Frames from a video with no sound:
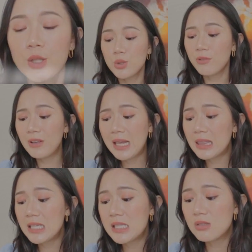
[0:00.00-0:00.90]
So I feel like
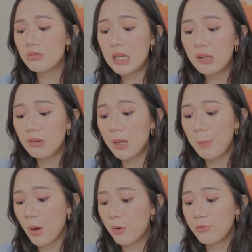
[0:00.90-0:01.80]
this is really, really
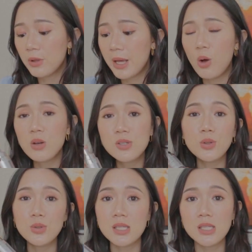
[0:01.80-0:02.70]
powerful. I also
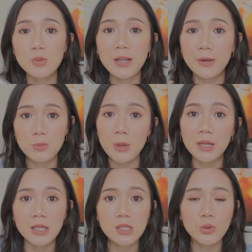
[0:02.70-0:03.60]
used this while I was
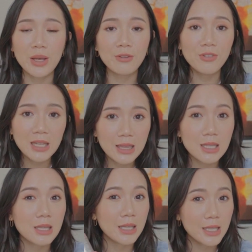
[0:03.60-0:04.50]
pregnant. So I feel like
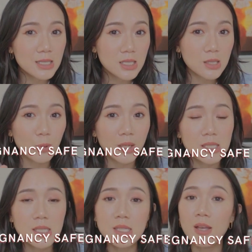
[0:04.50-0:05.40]
it is
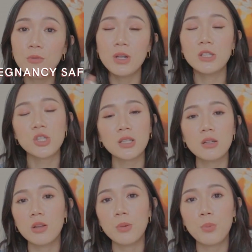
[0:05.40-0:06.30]
pregnancy safe. When I checked
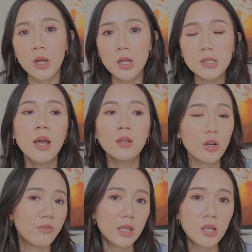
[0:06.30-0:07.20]
out all the products,
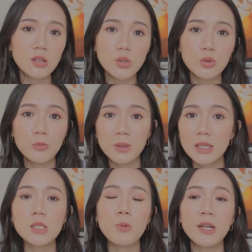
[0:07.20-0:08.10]
Dr. Vicky also told me that
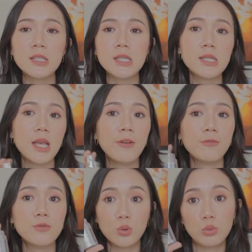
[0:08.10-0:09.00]
it's pregnancy safe.
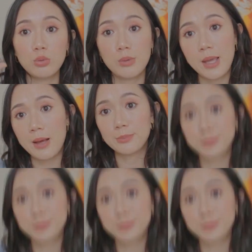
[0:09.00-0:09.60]
So yeah.